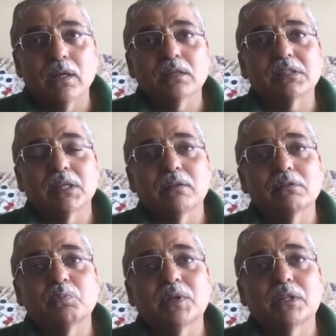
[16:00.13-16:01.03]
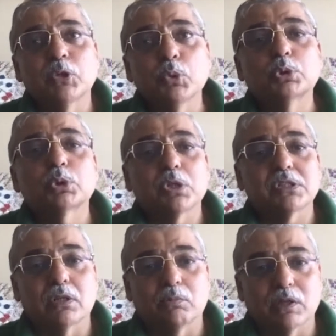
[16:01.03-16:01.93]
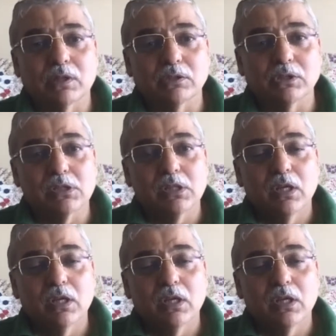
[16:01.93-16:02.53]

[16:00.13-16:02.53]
ourselves with huge cost advantages.